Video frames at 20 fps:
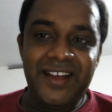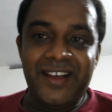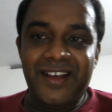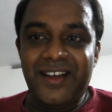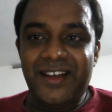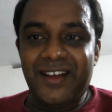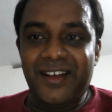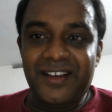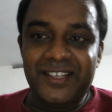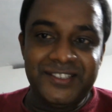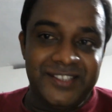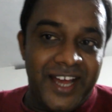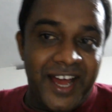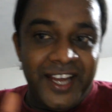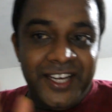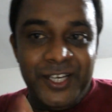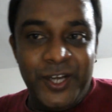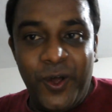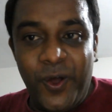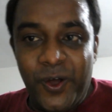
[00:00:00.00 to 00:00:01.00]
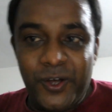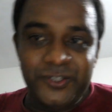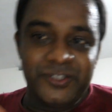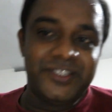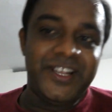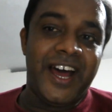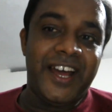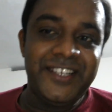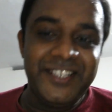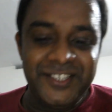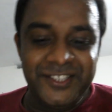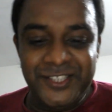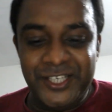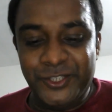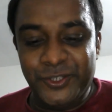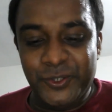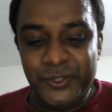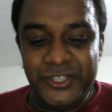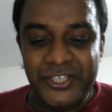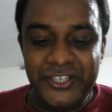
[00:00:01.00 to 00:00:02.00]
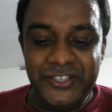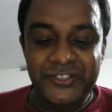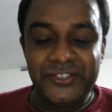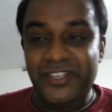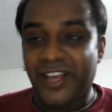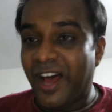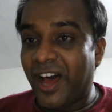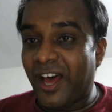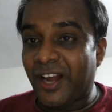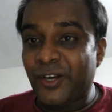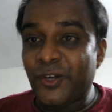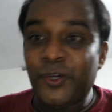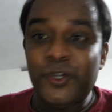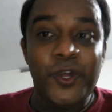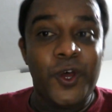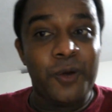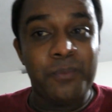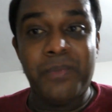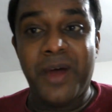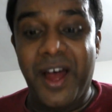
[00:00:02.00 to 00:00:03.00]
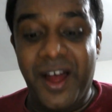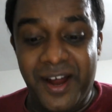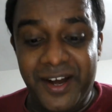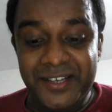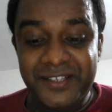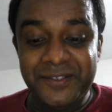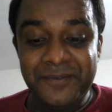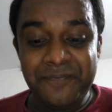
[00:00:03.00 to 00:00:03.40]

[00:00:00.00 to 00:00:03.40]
that laws, that institutions are good or bad,